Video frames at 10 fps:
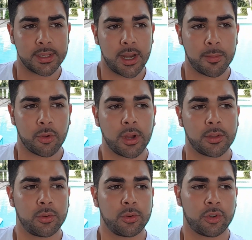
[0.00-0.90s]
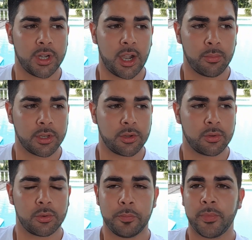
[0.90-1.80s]
that I'm going to share with
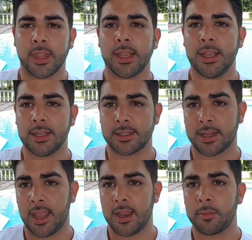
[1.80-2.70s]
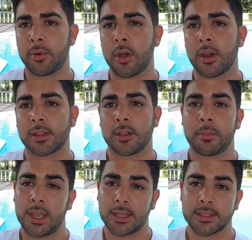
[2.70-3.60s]
you is again a product that
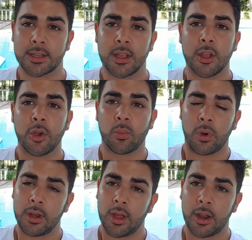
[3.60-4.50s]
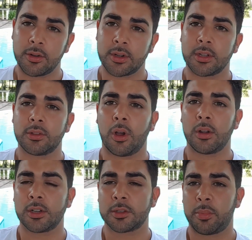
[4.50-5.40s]
made us
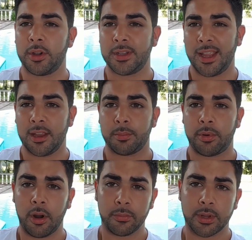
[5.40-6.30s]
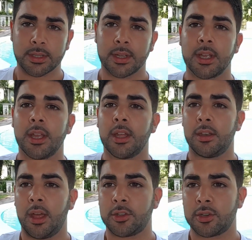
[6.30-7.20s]
$100 per day in profit.
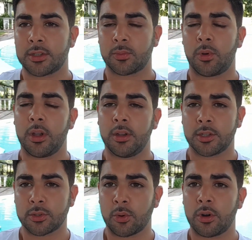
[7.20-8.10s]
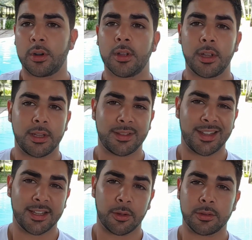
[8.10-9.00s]
Not just one store, it
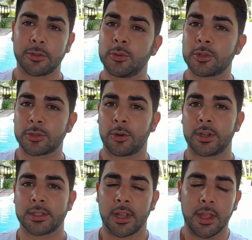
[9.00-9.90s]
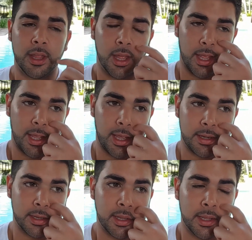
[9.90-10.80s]
did it on 2 stores,
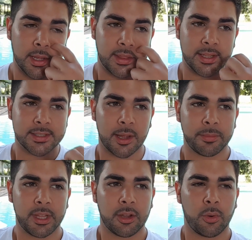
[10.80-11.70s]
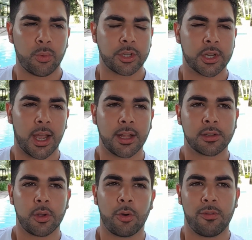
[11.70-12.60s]
and that's something which
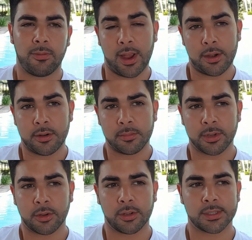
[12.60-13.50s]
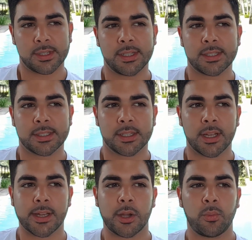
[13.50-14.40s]
can't go viral because it's
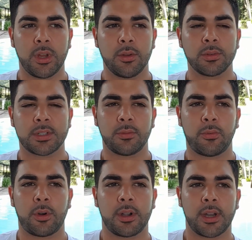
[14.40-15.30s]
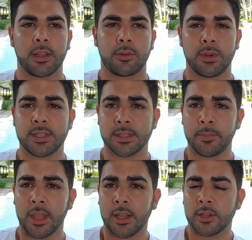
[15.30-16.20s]
we used it for another reason.
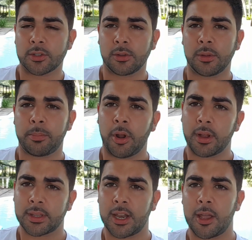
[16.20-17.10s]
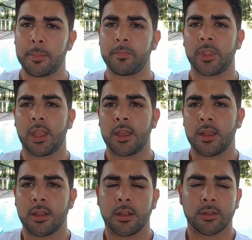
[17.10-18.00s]
So the product that I'm
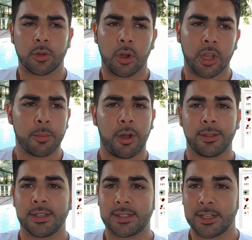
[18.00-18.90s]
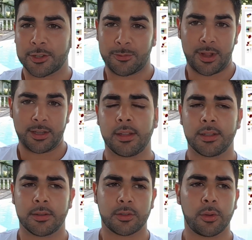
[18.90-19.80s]
talking about is this one.
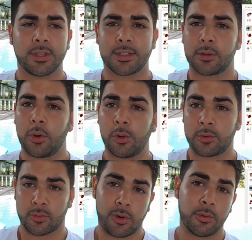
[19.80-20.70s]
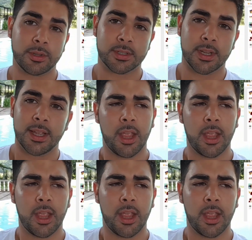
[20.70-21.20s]
It's the golden rose,